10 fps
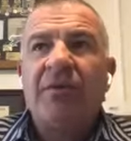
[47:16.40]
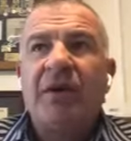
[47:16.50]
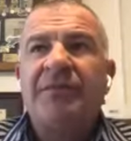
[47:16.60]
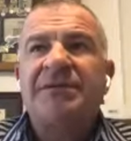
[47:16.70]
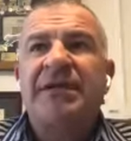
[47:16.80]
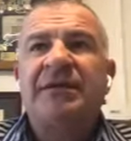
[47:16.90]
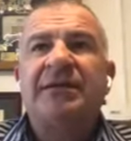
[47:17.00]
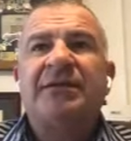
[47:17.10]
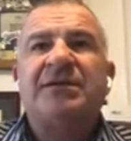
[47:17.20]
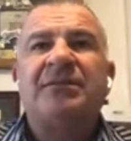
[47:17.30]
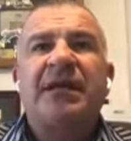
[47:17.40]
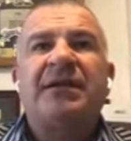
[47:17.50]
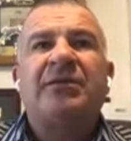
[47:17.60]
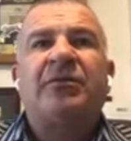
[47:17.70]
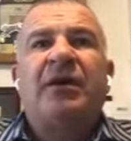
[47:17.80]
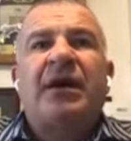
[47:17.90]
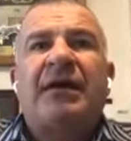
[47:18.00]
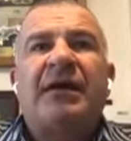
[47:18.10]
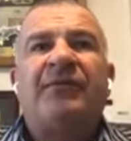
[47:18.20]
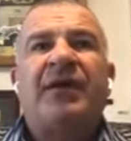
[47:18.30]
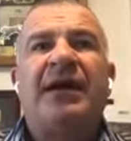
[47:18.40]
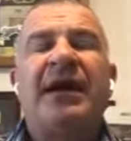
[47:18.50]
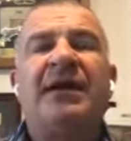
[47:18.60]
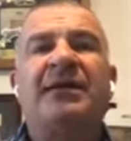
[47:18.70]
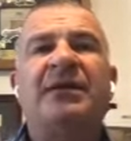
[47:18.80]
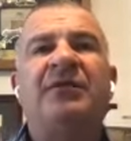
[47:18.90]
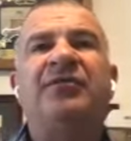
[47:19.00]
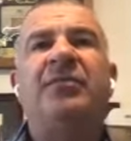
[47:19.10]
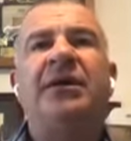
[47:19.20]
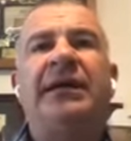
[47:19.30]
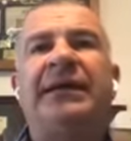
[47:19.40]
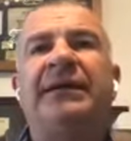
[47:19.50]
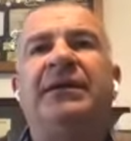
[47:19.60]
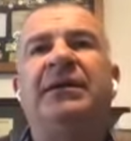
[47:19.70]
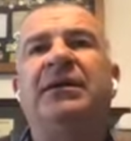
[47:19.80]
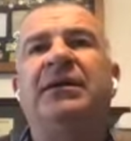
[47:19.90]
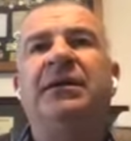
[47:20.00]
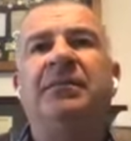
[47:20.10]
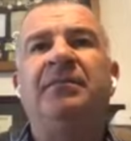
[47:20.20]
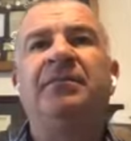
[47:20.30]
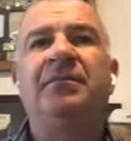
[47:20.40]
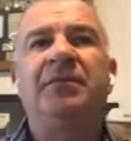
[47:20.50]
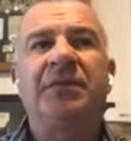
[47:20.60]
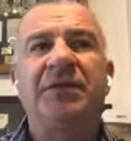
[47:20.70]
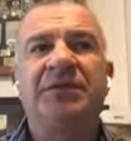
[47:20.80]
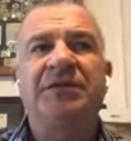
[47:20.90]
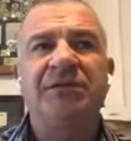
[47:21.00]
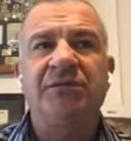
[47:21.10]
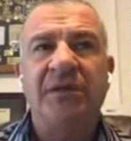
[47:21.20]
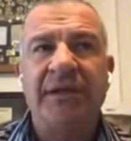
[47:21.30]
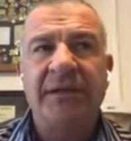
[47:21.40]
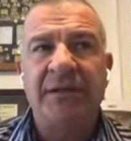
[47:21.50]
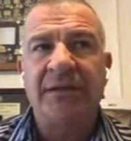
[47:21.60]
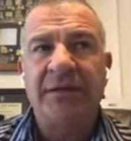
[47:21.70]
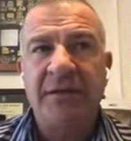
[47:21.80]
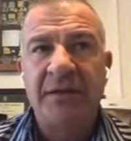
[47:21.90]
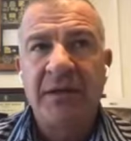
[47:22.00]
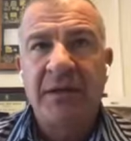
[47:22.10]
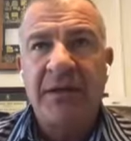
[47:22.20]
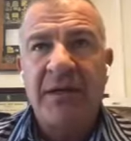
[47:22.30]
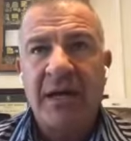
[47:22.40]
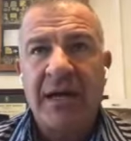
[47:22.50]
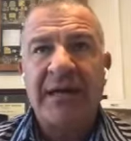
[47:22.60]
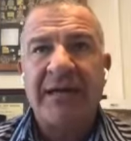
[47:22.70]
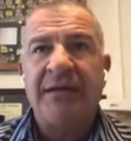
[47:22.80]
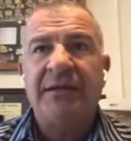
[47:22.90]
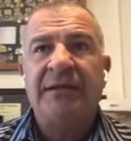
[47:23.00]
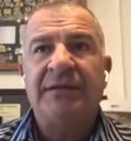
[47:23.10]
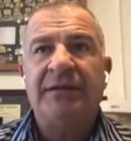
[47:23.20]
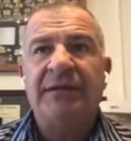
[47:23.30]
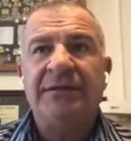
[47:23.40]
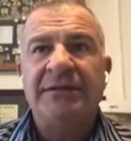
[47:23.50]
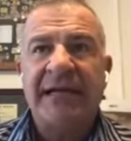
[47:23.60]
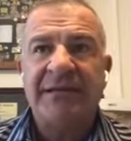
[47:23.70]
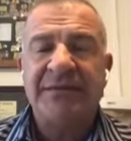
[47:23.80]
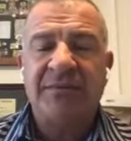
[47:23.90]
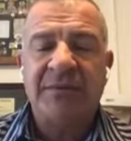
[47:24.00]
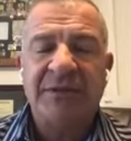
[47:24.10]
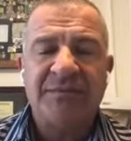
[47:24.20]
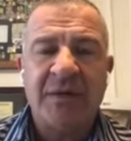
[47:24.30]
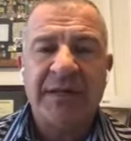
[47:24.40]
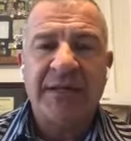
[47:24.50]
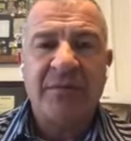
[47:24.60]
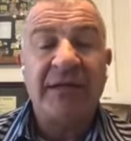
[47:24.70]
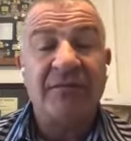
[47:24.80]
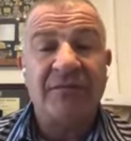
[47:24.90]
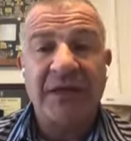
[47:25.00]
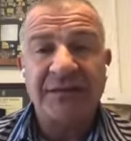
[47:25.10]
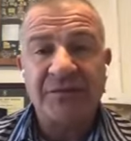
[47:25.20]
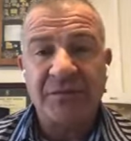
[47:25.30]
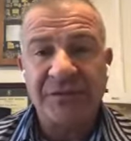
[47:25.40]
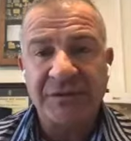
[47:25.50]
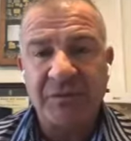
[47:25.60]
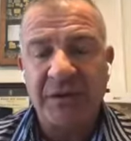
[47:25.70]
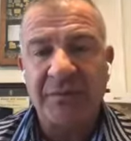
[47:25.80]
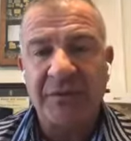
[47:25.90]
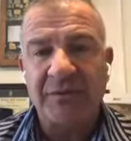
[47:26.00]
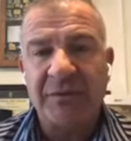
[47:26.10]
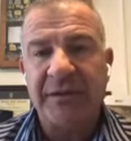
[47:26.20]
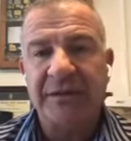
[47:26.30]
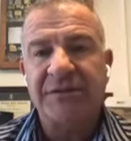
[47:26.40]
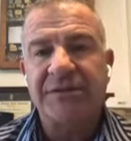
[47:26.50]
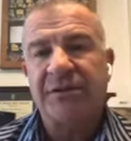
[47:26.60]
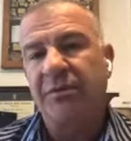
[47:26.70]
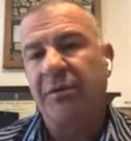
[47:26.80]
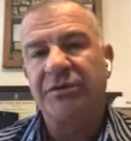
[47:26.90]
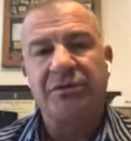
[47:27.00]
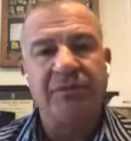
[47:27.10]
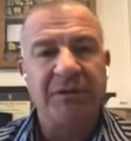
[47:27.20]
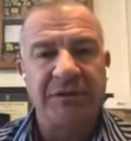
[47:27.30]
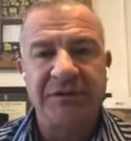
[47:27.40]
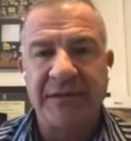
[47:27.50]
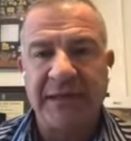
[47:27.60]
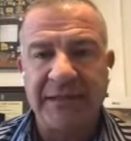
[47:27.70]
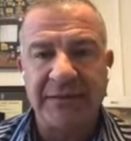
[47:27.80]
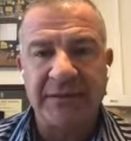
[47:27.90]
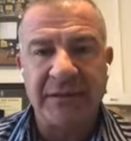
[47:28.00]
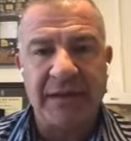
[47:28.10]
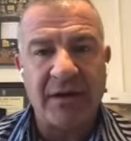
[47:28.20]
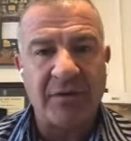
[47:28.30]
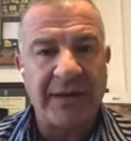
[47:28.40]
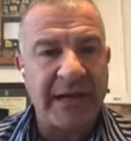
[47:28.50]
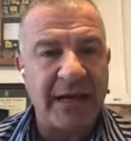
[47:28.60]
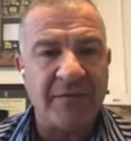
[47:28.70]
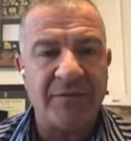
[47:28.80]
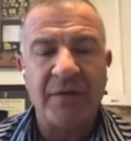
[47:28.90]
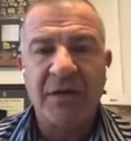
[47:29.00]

represented to me to where I, if I had enough money um, to where I could uh, take some of this money, reinvest, which is what I'm doing, into commercial real estate. Uh, I already have